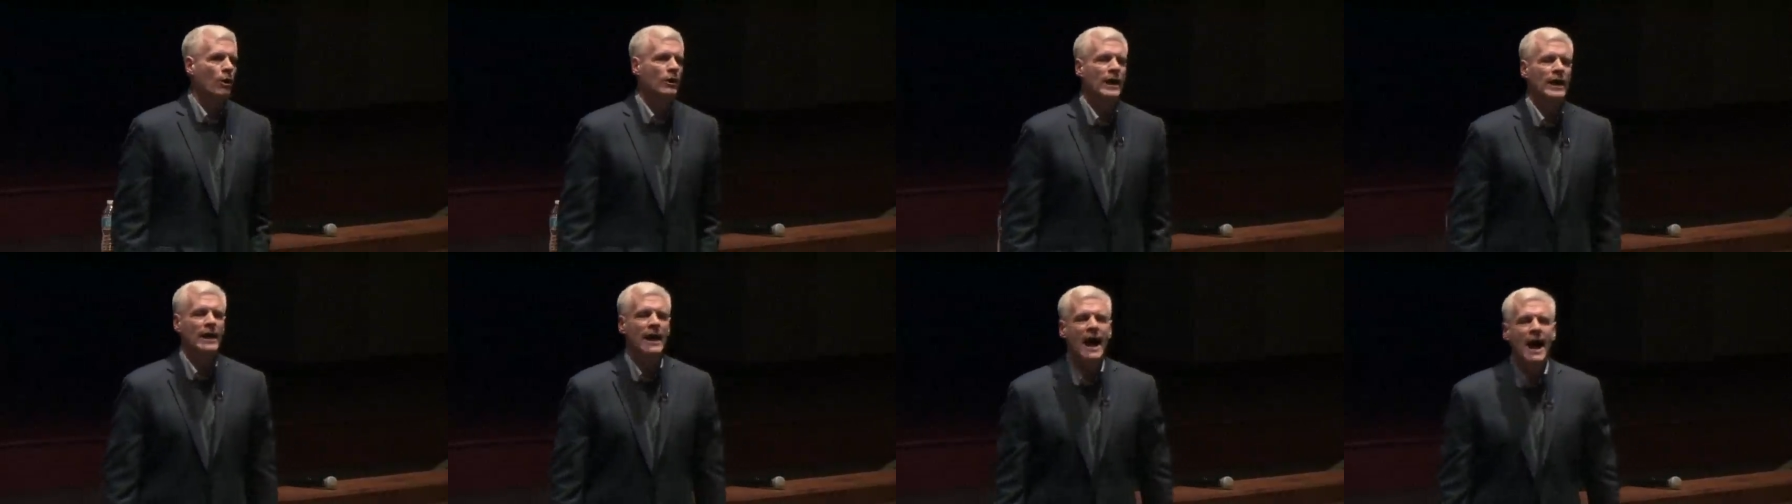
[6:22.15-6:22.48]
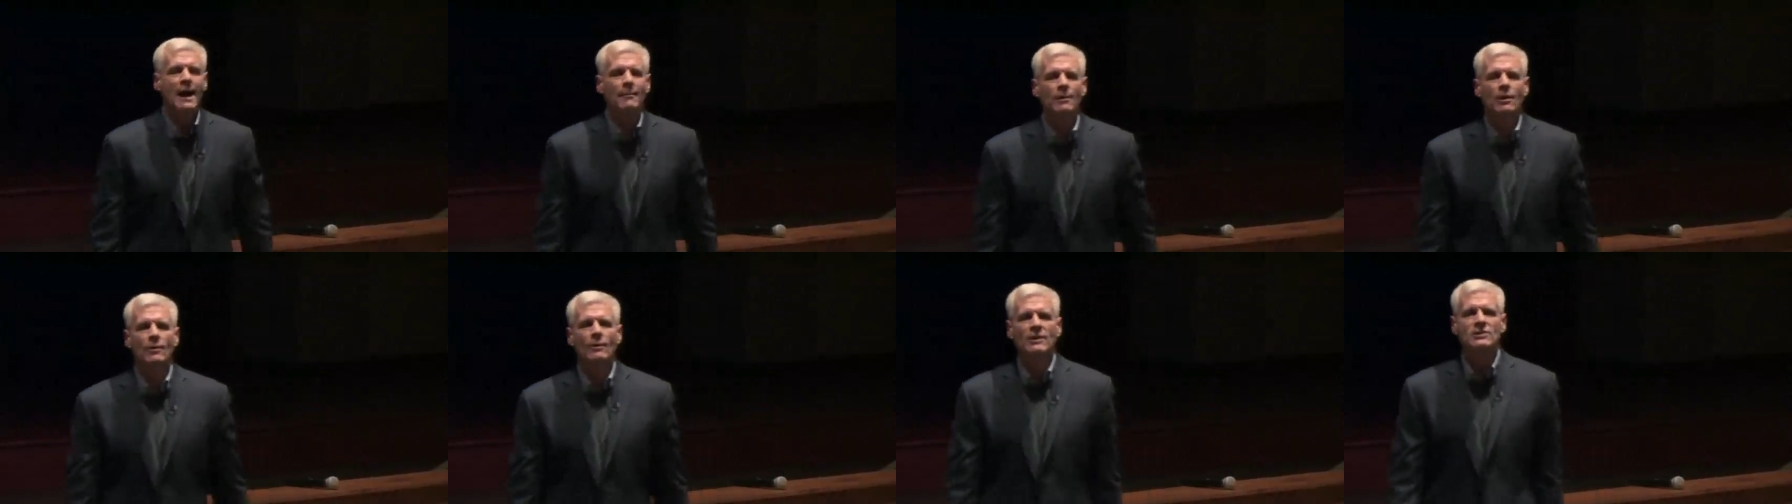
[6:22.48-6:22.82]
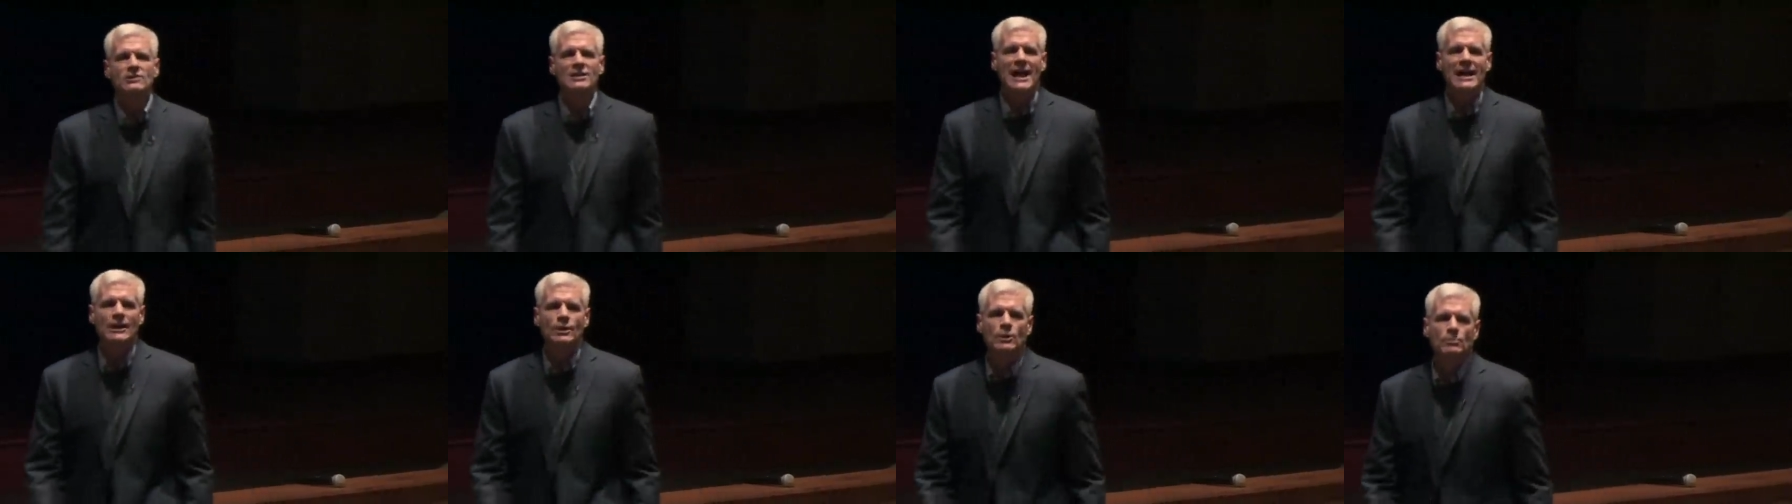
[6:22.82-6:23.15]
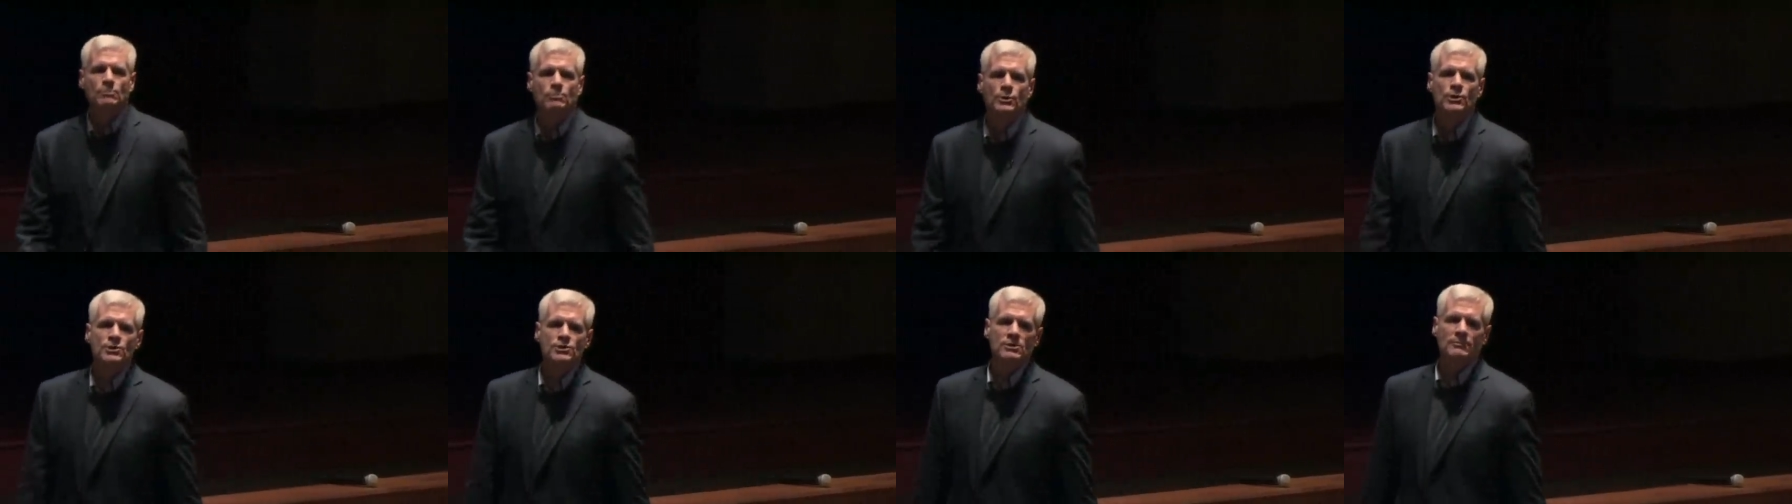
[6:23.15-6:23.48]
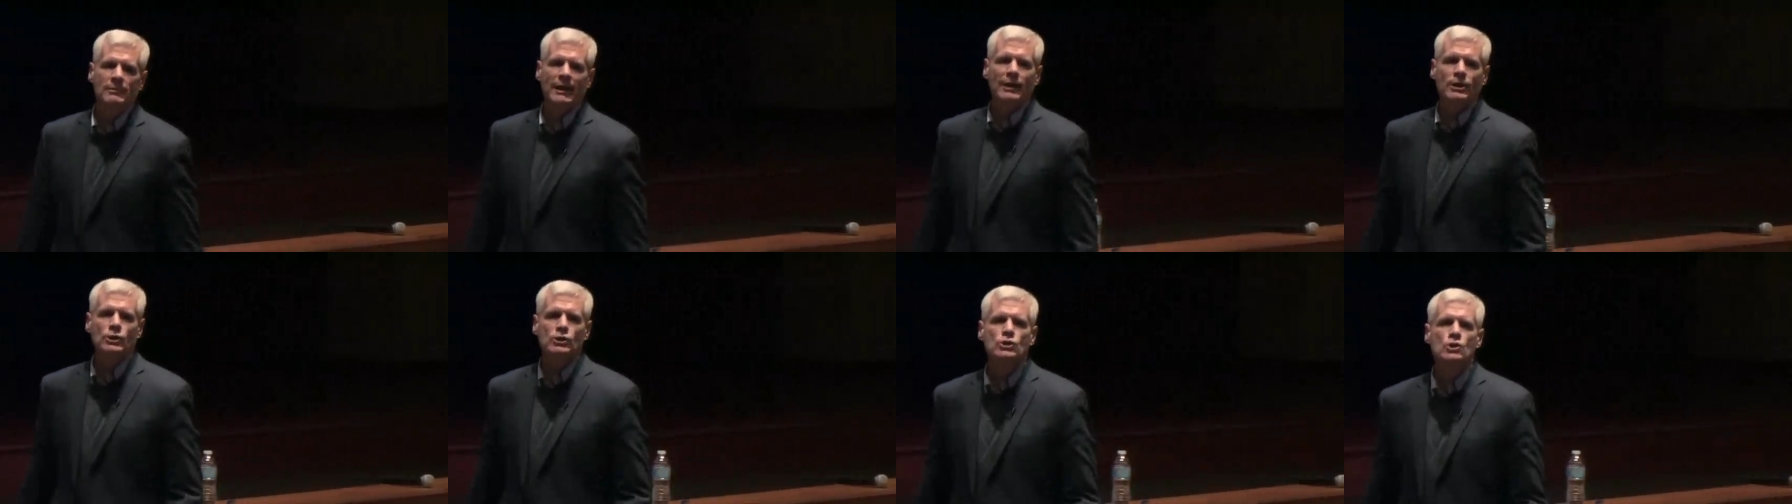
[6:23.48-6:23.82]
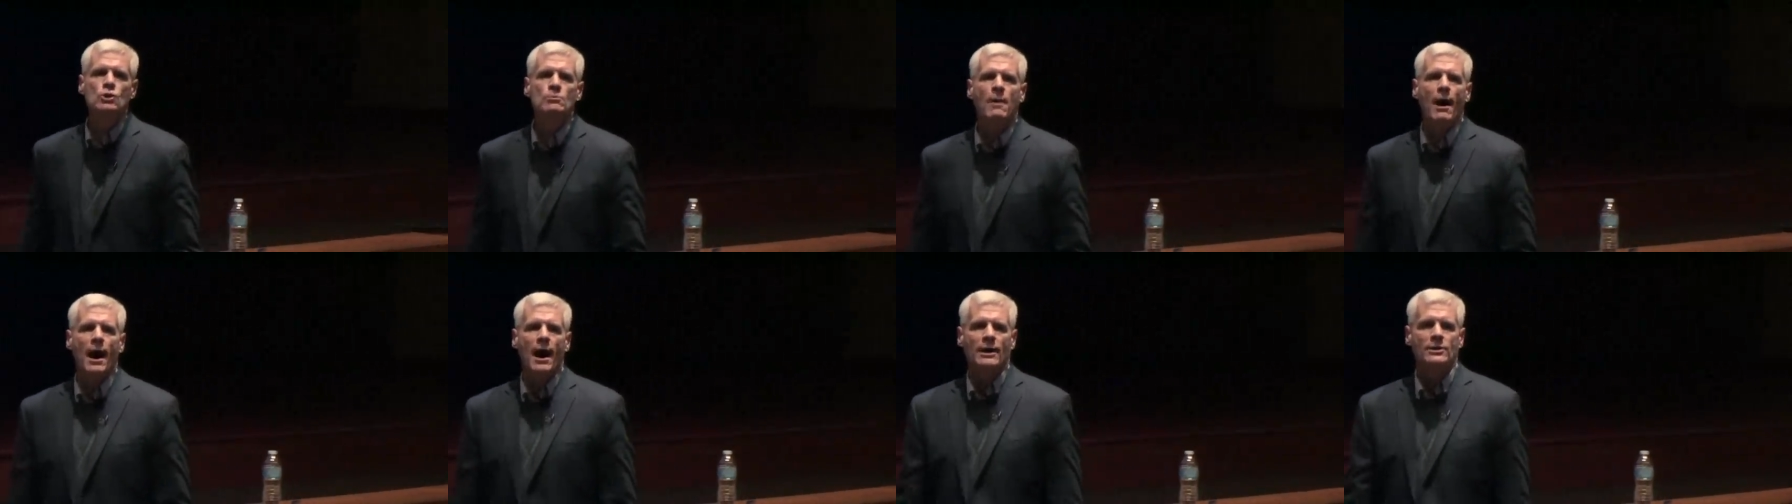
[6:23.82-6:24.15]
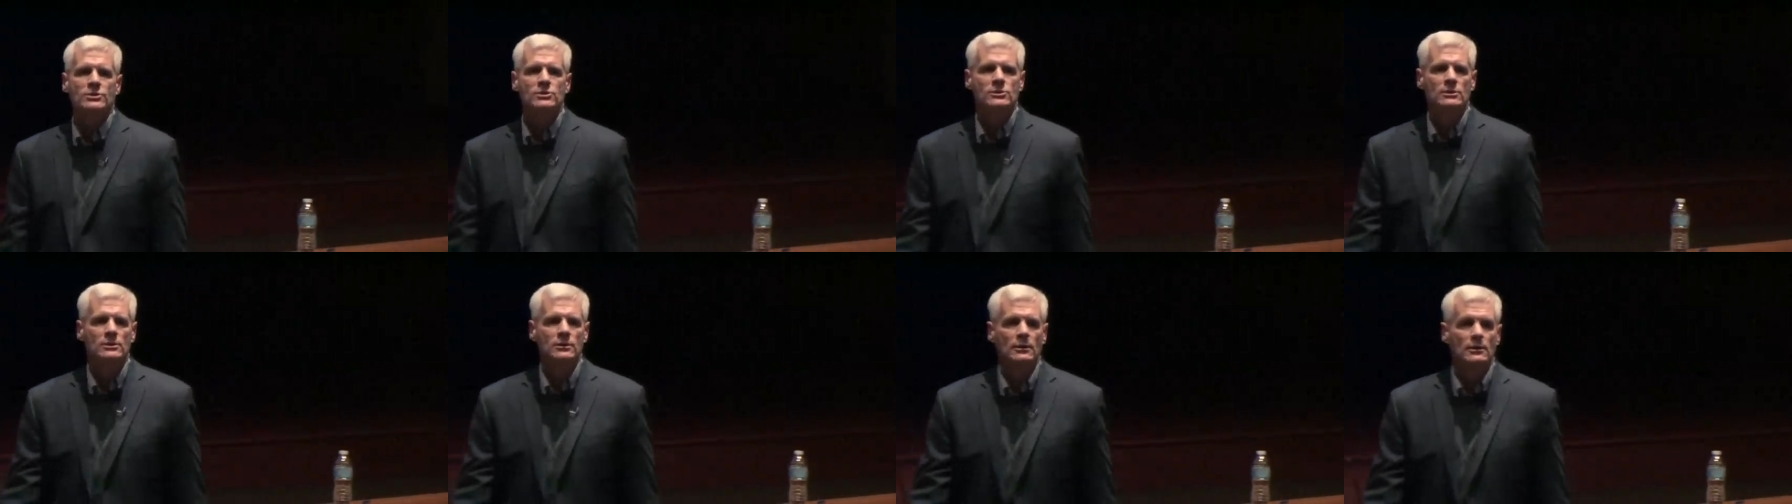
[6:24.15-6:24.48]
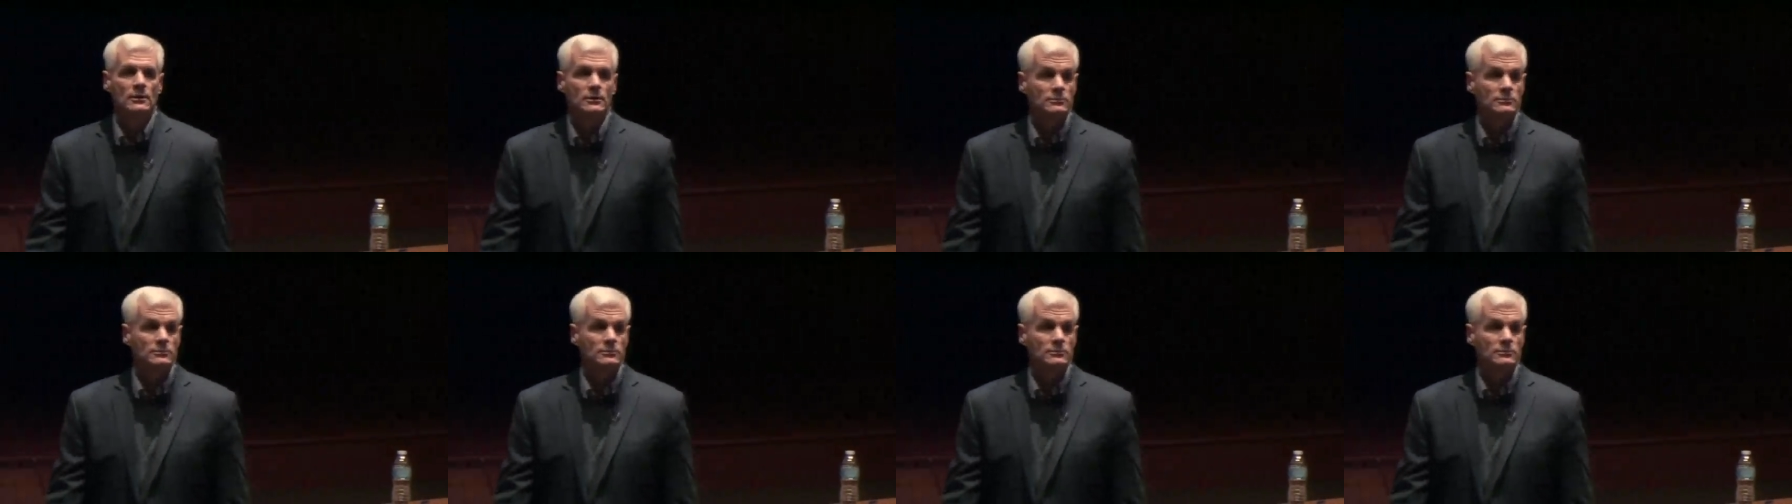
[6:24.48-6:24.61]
Okay, how about a rectangular prism like a shoebox?